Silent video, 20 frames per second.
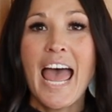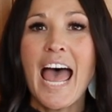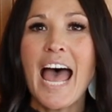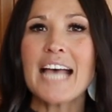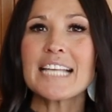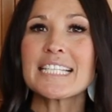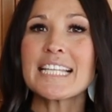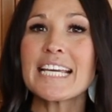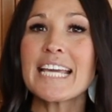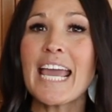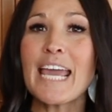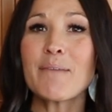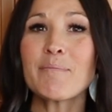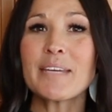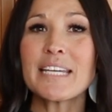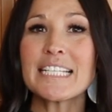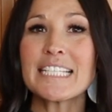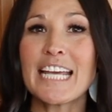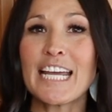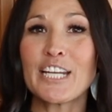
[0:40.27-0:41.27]
As the game
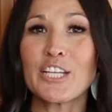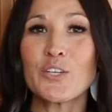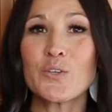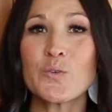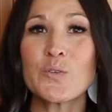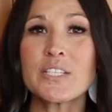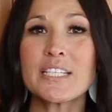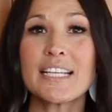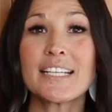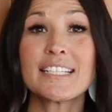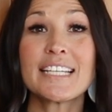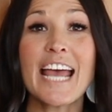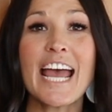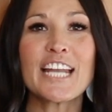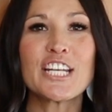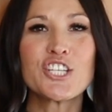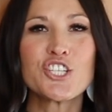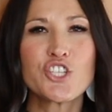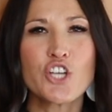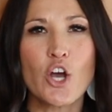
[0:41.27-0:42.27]
continues,
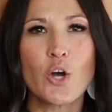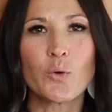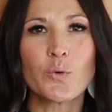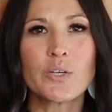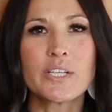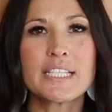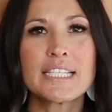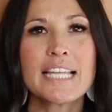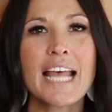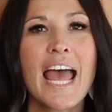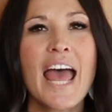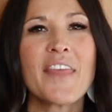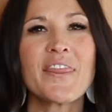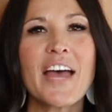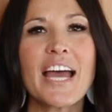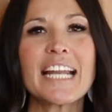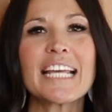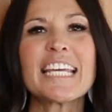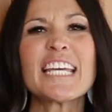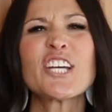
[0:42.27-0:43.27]
Ted jokes
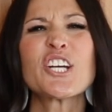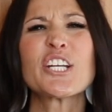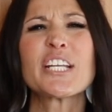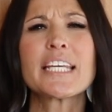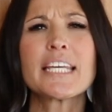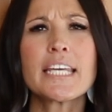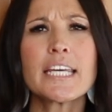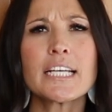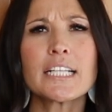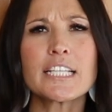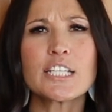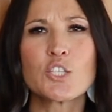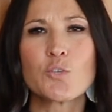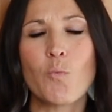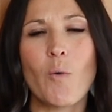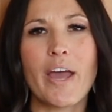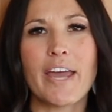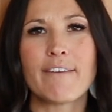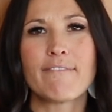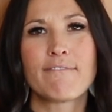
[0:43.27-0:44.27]
that he could kill his
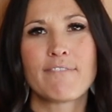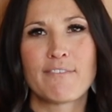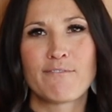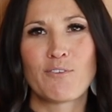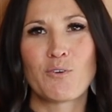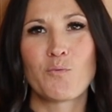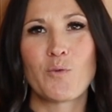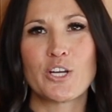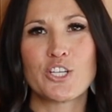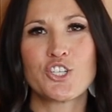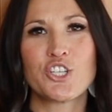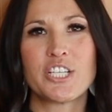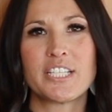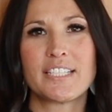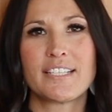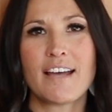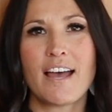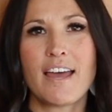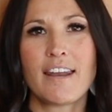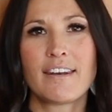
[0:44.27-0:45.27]
wife for what she's
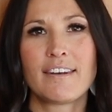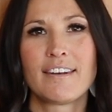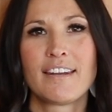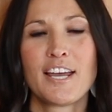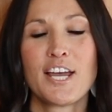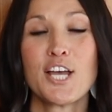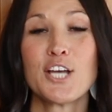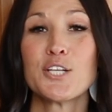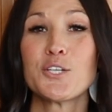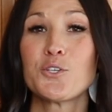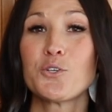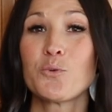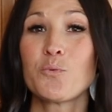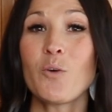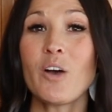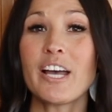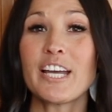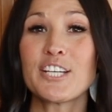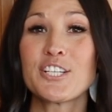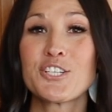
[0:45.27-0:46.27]
done, to
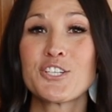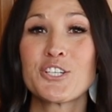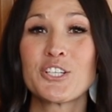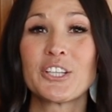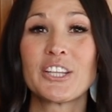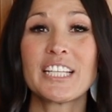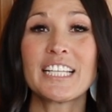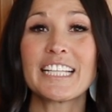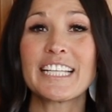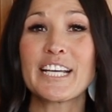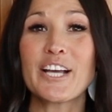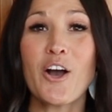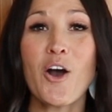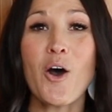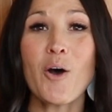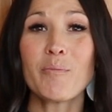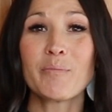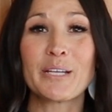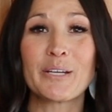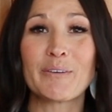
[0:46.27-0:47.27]
which Lily
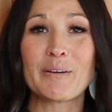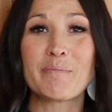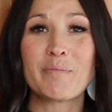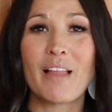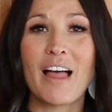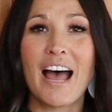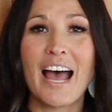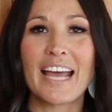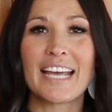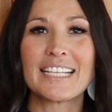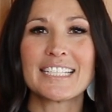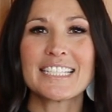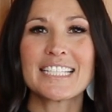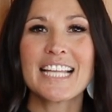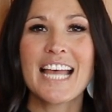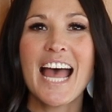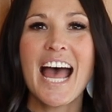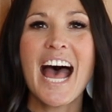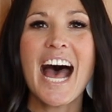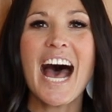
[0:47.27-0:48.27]
calmly replies,
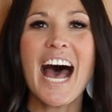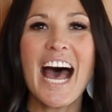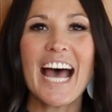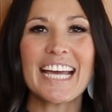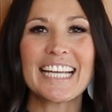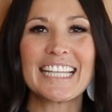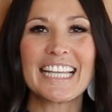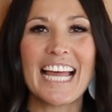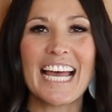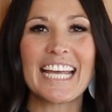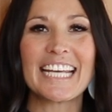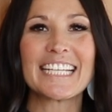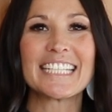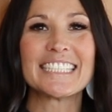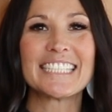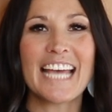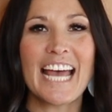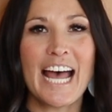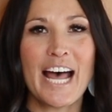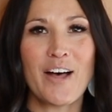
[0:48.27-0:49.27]
I'd like
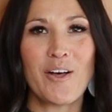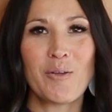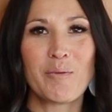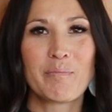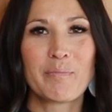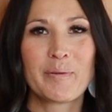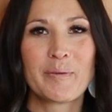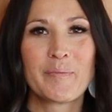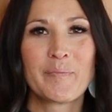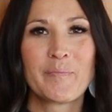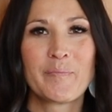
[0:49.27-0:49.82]
to help.